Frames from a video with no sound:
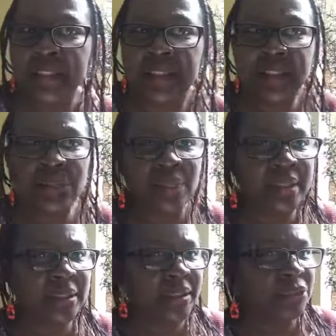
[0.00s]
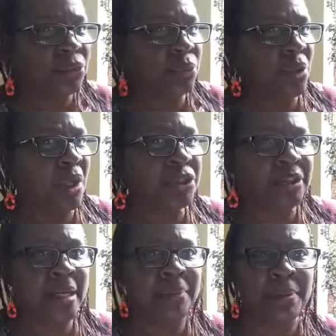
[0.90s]
Is this the way that this should work?
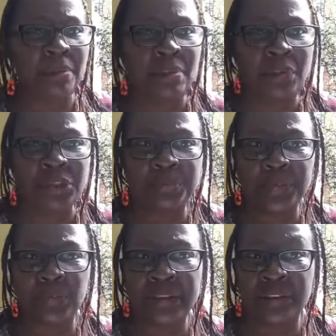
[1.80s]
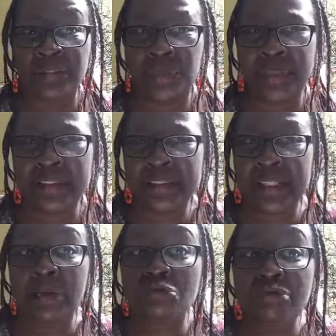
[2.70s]
Should there be much better ways of doing this? Is
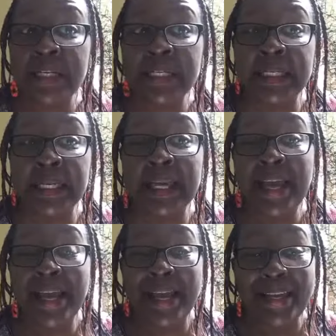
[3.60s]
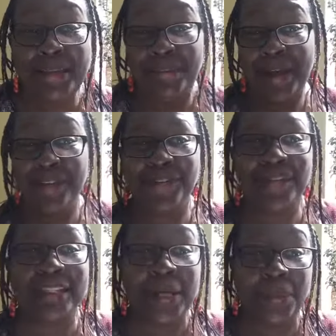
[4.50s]
there really any
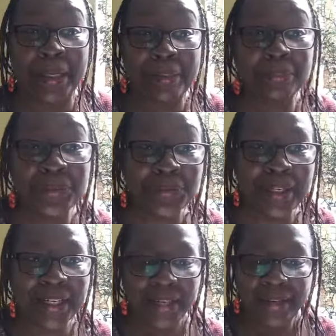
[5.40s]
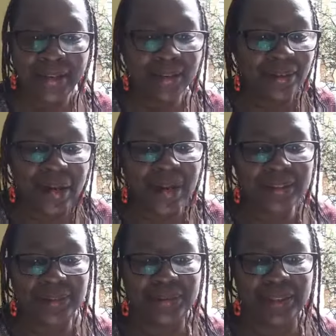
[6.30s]
benefit of what I'm doing? They don't
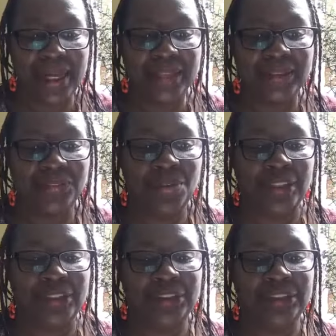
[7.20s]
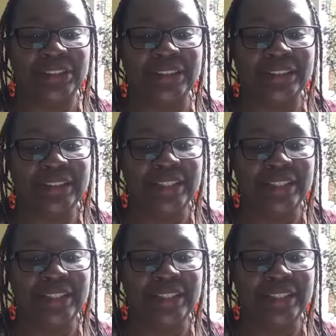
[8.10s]
ask those kinds of questions.